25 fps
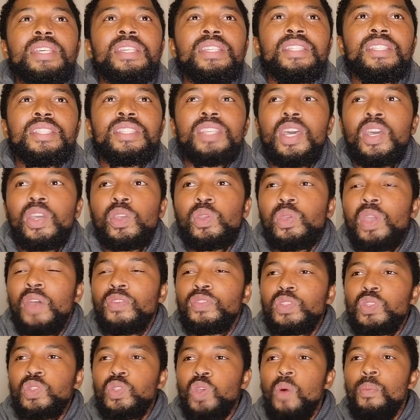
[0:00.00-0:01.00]
is, you
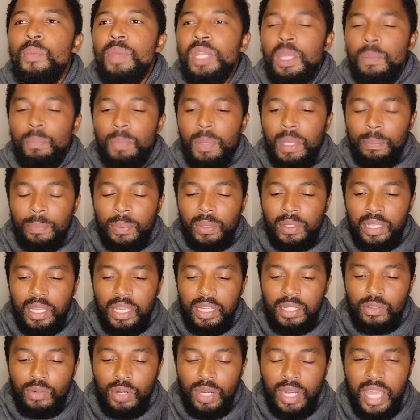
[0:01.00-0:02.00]
have so many people
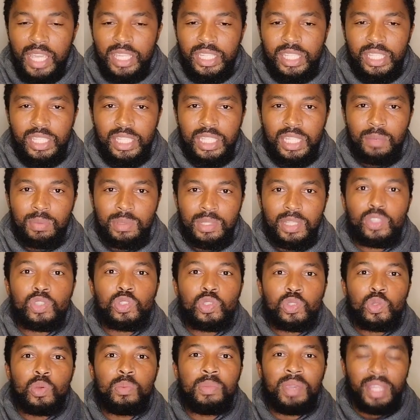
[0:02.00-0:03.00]
in relationships
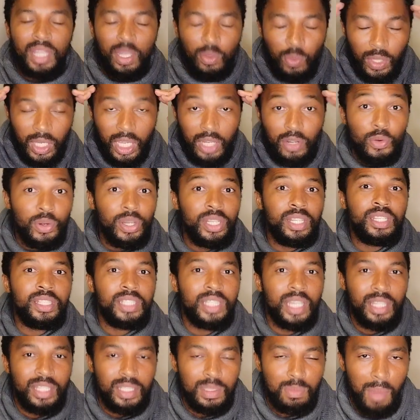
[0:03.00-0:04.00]
assuming that we can read
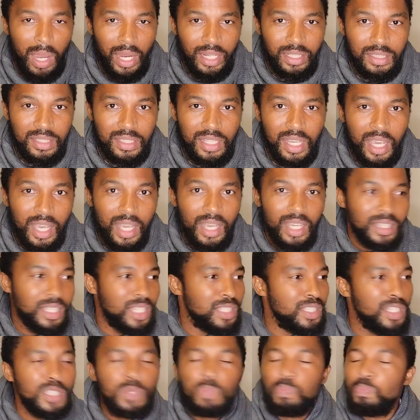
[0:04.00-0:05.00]
each other's minds.
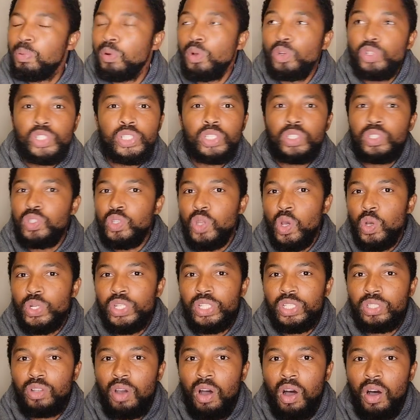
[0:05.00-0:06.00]
There's this bullshit
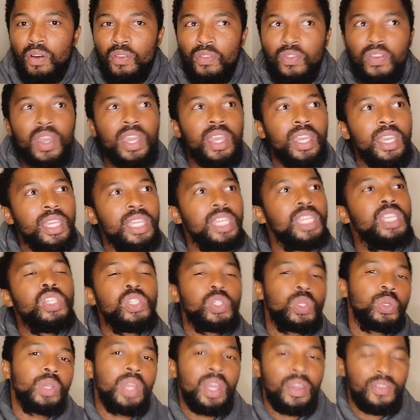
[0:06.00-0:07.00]
notion of he
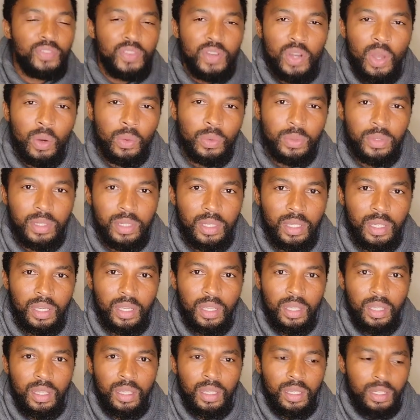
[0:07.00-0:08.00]
should have known.
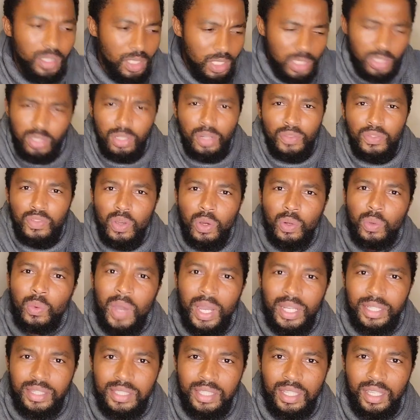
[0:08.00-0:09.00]
He should have known
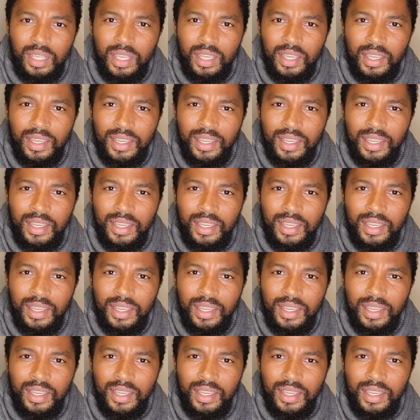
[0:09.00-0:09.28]
what?